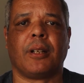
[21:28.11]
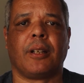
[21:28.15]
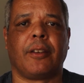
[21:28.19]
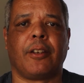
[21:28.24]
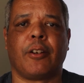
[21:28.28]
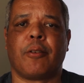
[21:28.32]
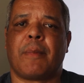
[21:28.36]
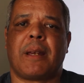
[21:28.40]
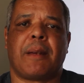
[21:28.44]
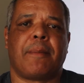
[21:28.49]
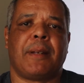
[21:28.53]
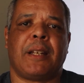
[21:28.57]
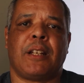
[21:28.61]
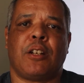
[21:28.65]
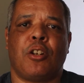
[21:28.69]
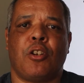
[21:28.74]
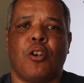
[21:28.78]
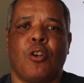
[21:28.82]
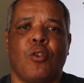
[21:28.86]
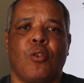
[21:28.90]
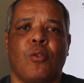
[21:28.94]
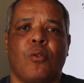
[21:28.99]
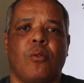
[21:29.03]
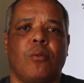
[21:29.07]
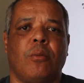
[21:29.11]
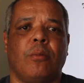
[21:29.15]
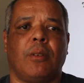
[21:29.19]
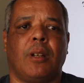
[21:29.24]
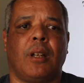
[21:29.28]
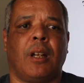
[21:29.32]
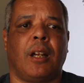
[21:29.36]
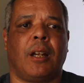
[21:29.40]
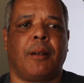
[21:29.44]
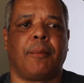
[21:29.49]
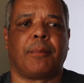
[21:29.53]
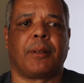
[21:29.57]
There may be no
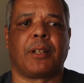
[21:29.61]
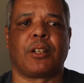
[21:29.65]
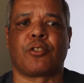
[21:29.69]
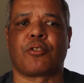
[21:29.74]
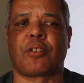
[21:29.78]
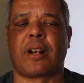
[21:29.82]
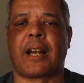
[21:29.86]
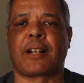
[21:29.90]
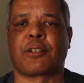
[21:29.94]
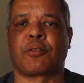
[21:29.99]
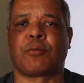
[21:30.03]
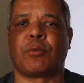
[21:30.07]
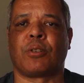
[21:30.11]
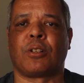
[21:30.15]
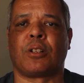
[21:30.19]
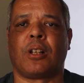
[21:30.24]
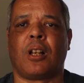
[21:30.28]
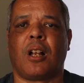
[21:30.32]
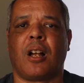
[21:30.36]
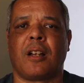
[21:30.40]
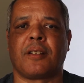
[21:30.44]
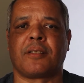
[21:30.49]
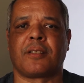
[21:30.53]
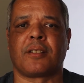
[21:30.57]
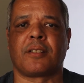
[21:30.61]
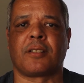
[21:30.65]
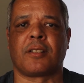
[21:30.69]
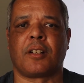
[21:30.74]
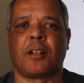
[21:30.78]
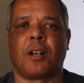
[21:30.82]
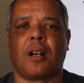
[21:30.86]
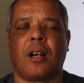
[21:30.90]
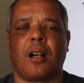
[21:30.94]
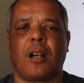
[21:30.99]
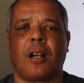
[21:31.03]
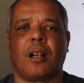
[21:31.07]
contractual clauses at
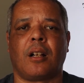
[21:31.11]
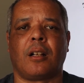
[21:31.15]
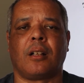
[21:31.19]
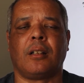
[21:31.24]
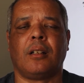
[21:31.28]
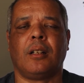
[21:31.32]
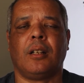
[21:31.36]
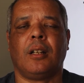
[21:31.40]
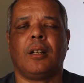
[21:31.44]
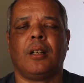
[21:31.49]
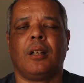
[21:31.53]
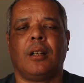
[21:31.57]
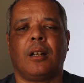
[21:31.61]
all